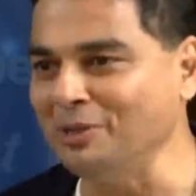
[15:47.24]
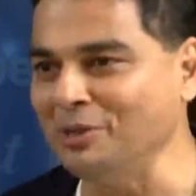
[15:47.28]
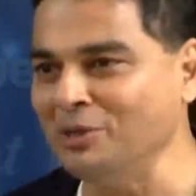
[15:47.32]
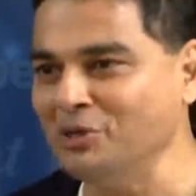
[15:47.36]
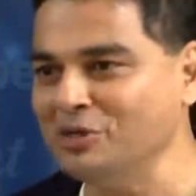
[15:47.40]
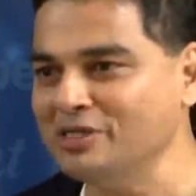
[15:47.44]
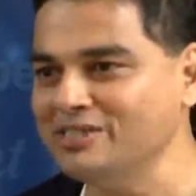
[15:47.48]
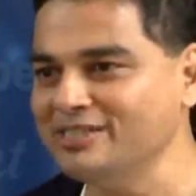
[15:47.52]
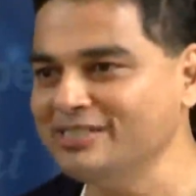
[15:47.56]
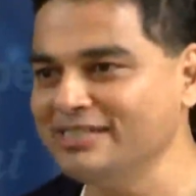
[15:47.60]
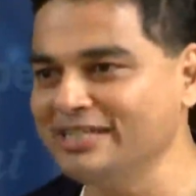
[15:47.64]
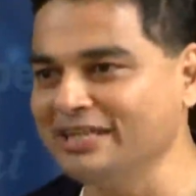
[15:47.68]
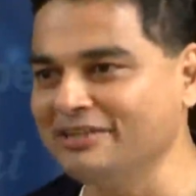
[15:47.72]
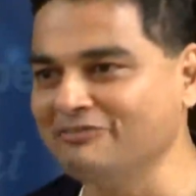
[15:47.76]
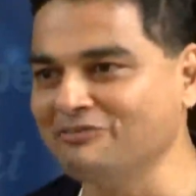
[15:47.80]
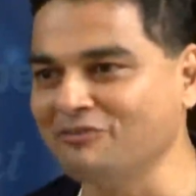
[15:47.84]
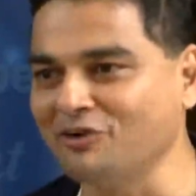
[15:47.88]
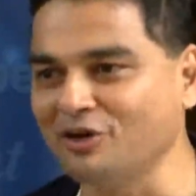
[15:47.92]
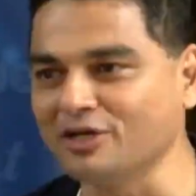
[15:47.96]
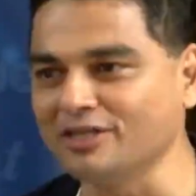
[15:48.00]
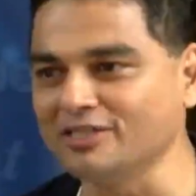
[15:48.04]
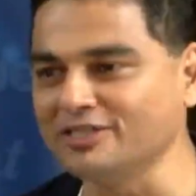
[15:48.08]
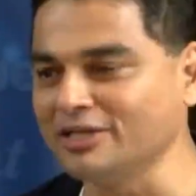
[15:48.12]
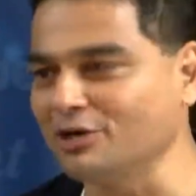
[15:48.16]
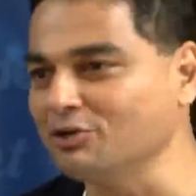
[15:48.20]
mayo is and
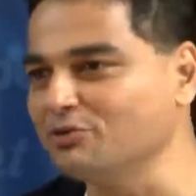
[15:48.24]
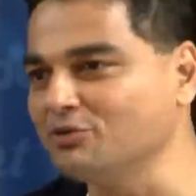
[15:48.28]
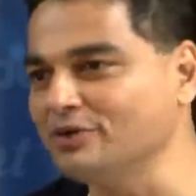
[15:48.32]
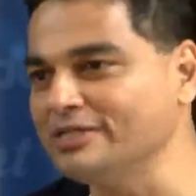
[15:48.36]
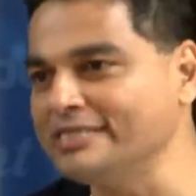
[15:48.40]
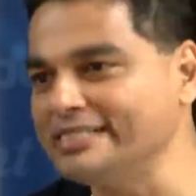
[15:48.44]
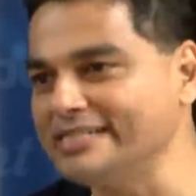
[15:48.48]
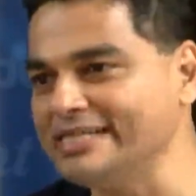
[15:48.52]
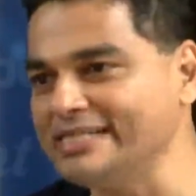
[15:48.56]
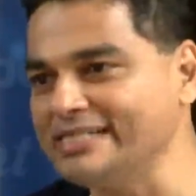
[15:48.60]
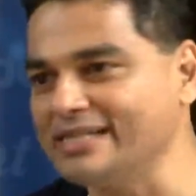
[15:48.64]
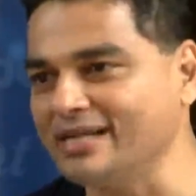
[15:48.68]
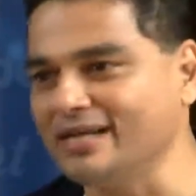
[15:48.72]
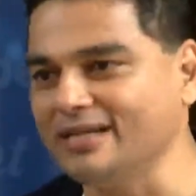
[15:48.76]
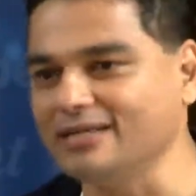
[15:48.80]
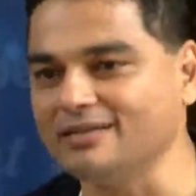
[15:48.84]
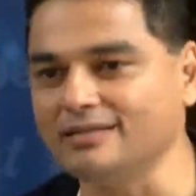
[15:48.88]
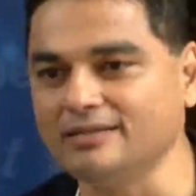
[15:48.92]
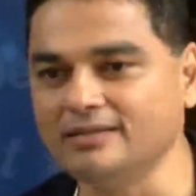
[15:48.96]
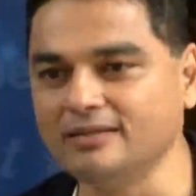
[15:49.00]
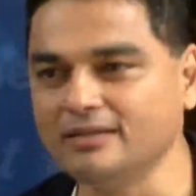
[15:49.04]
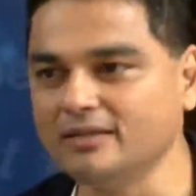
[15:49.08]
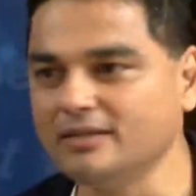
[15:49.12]
what a Southwest tastes like.